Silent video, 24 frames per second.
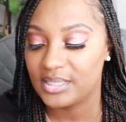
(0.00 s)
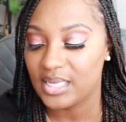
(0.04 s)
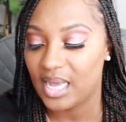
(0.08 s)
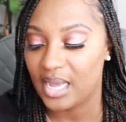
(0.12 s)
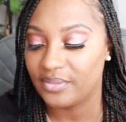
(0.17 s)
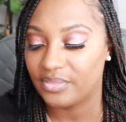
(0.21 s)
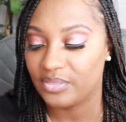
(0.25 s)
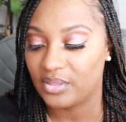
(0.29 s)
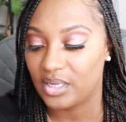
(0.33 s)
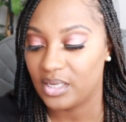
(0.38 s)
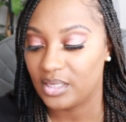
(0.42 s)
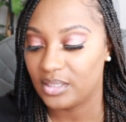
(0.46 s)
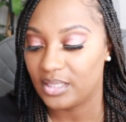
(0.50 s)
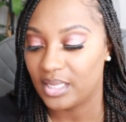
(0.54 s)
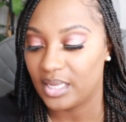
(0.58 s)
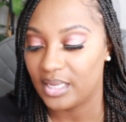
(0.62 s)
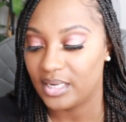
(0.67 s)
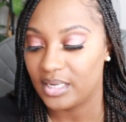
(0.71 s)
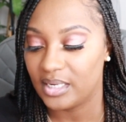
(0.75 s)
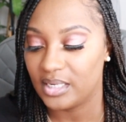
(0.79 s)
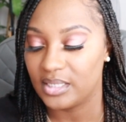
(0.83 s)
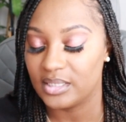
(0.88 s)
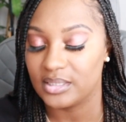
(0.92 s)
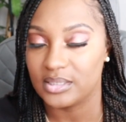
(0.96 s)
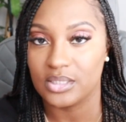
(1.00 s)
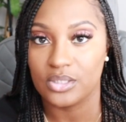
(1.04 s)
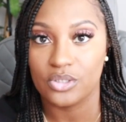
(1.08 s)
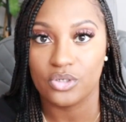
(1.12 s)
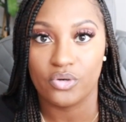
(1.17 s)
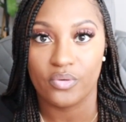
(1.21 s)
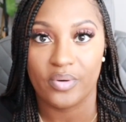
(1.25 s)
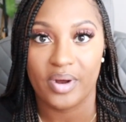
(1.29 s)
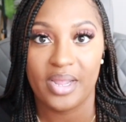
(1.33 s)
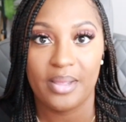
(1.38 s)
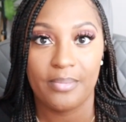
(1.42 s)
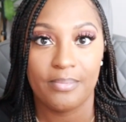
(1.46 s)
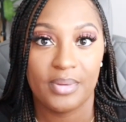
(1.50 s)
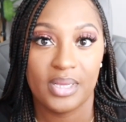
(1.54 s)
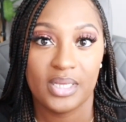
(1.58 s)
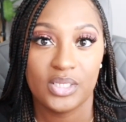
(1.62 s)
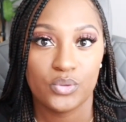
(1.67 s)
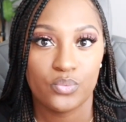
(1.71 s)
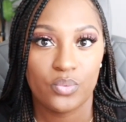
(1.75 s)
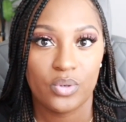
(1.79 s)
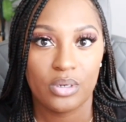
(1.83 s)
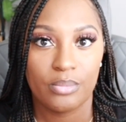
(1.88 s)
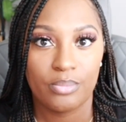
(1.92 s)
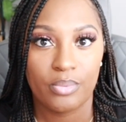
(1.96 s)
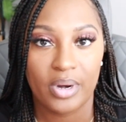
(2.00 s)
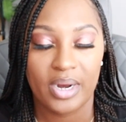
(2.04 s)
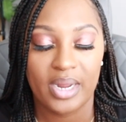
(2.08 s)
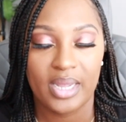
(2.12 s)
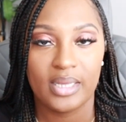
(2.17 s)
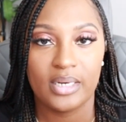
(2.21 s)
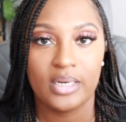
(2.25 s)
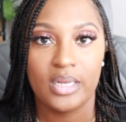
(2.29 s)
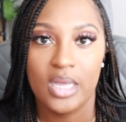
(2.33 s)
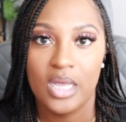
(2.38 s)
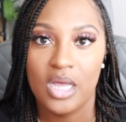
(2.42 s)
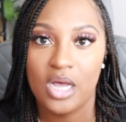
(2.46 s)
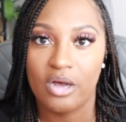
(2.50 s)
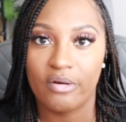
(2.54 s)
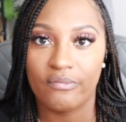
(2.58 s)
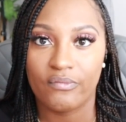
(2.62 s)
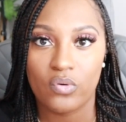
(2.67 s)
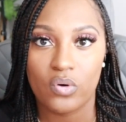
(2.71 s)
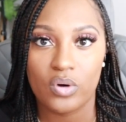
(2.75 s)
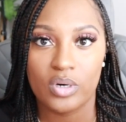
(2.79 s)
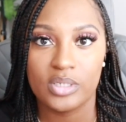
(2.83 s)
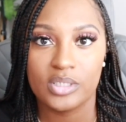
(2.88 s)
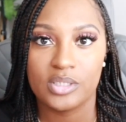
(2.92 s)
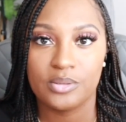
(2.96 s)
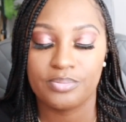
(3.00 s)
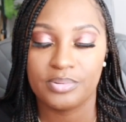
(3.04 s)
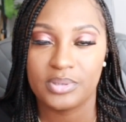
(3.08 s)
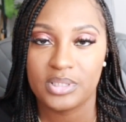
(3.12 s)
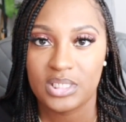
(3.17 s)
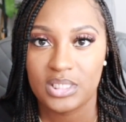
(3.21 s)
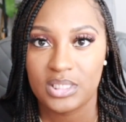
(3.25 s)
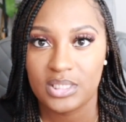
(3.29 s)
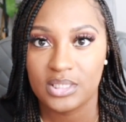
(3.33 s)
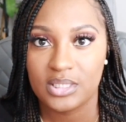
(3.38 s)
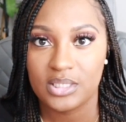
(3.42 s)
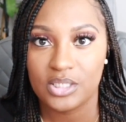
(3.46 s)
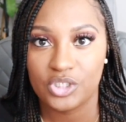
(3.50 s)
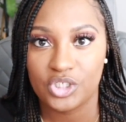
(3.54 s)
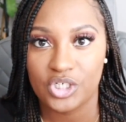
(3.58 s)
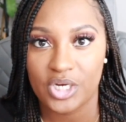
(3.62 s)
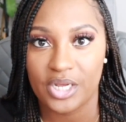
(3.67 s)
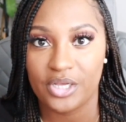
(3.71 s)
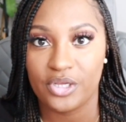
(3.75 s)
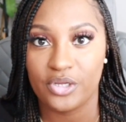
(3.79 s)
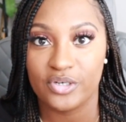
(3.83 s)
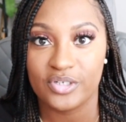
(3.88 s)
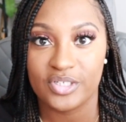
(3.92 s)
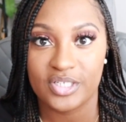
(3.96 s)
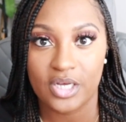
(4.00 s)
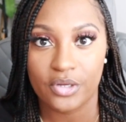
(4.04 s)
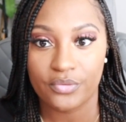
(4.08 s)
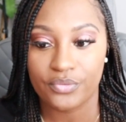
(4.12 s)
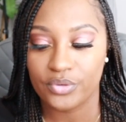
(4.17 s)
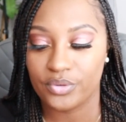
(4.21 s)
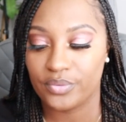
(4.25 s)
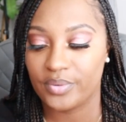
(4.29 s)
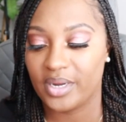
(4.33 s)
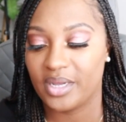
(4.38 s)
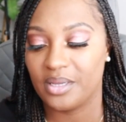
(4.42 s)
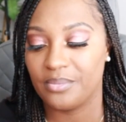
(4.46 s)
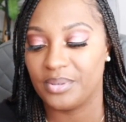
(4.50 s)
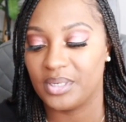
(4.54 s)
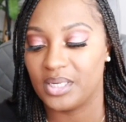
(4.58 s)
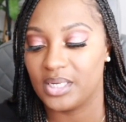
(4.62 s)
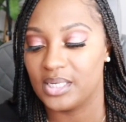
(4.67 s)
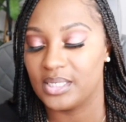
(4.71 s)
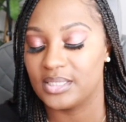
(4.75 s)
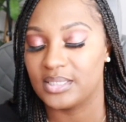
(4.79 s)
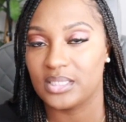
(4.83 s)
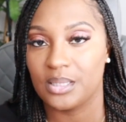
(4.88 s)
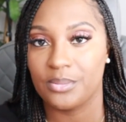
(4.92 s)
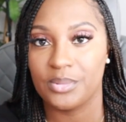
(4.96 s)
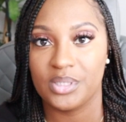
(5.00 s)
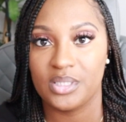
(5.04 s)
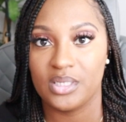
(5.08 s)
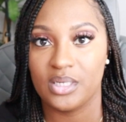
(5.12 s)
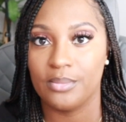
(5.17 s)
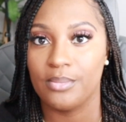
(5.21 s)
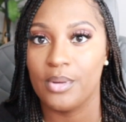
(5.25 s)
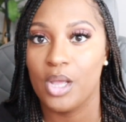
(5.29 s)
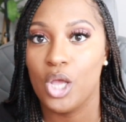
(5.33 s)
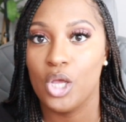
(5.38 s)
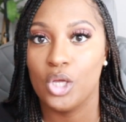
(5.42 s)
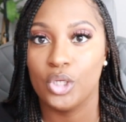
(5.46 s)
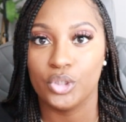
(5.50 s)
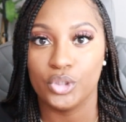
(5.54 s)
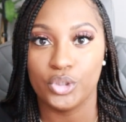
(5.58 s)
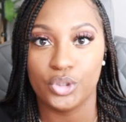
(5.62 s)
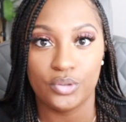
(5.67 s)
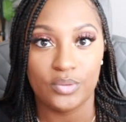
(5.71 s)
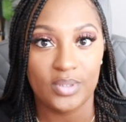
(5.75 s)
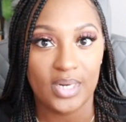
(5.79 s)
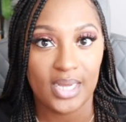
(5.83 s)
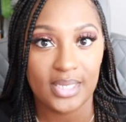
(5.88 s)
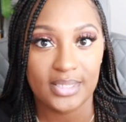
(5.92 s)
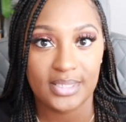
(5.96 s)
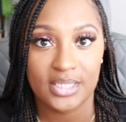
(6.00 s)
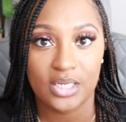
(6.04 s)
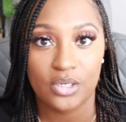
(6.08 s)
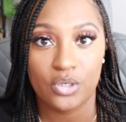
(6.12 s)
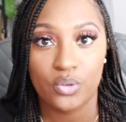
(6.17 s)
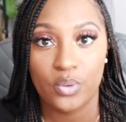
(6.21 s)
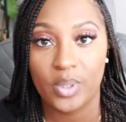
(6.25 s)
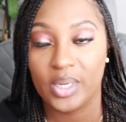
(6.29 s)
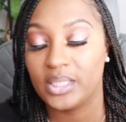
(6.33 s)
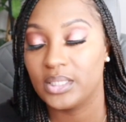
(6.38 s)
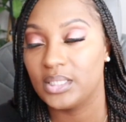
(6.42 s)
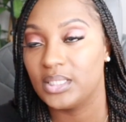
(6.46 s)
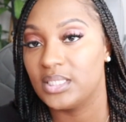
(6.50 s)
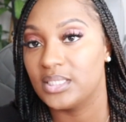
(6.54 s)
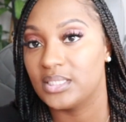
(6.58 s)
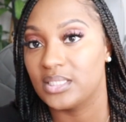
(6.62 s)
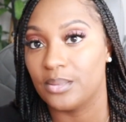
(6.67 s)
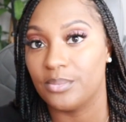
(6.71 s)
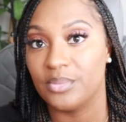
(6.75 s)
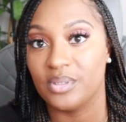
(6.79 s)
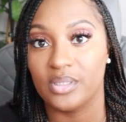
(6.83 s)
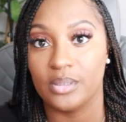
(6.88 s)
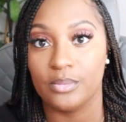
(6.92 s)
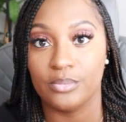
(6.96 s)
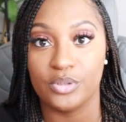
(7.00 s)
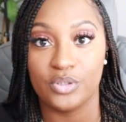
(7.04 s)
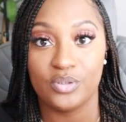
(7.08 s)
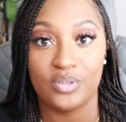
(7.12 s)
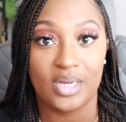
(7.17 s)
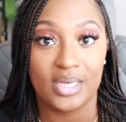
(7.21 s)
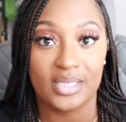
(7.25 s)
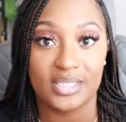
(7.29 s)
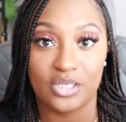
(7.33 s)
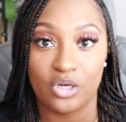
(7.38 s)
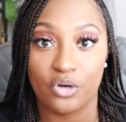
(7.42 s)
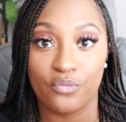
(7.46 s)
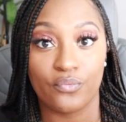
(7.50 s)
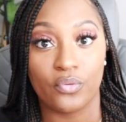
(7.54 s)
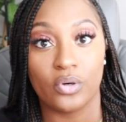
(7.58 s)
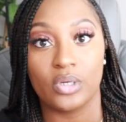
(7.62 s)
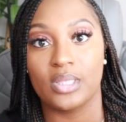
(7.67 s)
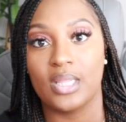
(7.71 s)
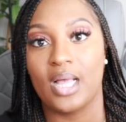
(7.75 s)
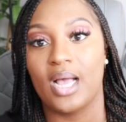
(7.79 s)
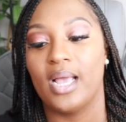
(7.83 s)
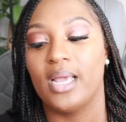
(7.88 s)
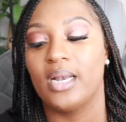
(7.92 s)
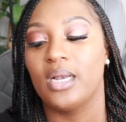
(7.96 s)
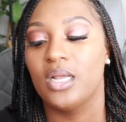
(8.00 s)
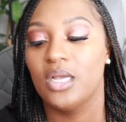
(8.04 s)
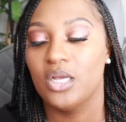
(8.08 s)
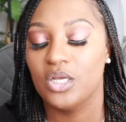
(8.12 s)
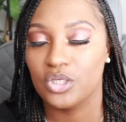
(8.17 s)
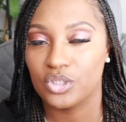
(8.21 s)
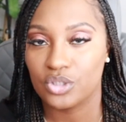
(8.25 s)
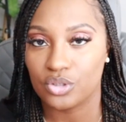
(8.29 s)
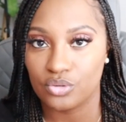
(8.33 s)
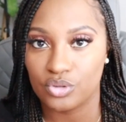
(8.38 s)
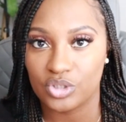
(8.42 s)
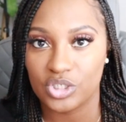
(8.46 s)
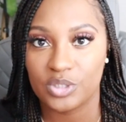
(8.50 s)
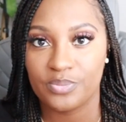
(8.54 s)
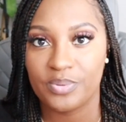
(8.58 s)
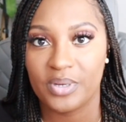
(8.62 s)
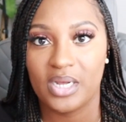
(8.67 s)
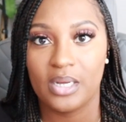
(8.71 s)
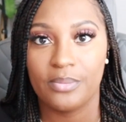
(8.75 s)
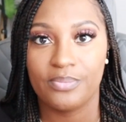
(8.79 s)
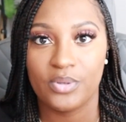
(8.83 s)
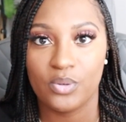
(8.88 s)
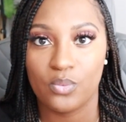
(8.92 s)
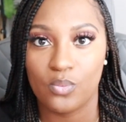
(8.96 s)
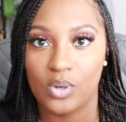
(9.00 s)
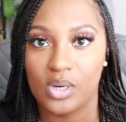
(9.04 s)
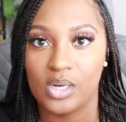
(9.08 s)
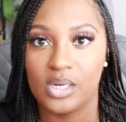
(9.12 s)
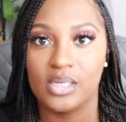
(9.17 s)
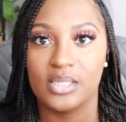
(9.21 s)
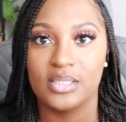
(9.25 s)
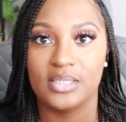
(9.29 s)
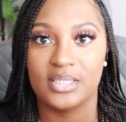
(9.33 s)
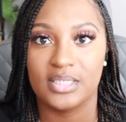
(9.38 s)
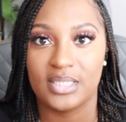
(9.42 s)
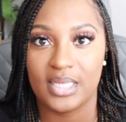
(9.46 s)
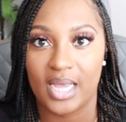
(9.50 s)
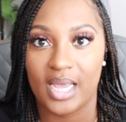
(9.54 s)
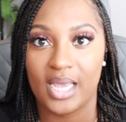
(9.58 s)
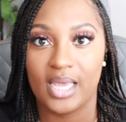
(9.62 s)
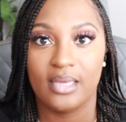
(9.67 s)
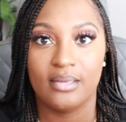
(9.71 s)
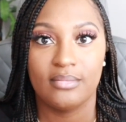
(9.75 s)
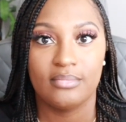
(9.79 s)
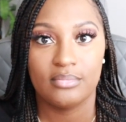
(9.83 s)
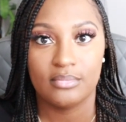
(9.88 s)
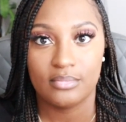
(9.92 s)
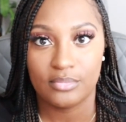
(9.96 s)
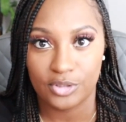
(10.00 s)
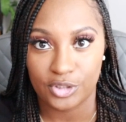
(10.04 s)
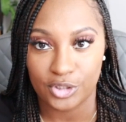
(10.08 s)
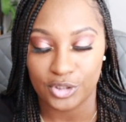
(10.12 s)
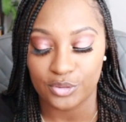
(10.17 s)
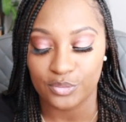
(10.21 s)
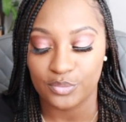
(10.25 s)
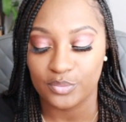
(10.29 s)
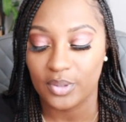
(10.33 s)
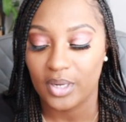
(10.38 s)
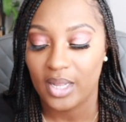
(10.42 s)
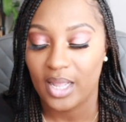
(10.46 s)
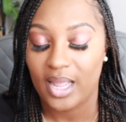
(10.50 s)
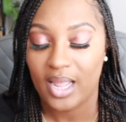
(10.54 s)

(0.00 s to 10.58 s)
I think that it is a great menswear brand. Of course, please check your sell-through rate because some of them do not sell quickly, some of them do not sell for a lot. So just pick up the ones that do.